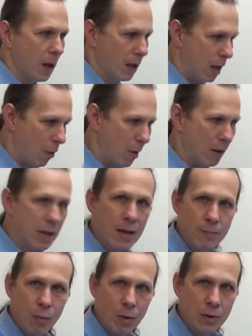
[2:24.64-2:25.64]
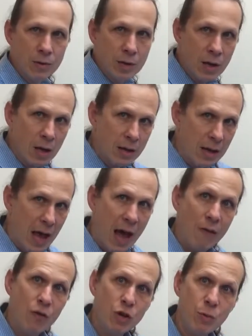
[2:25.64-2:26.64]
And I write that point. The
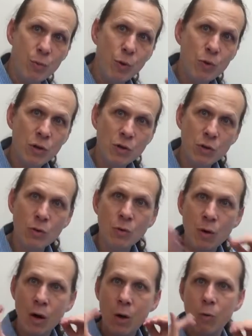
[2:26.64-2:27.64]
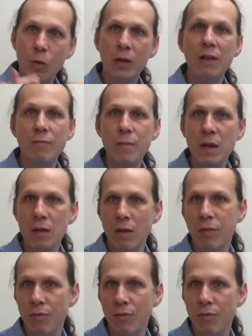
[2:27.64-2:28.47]
average between the two will give me the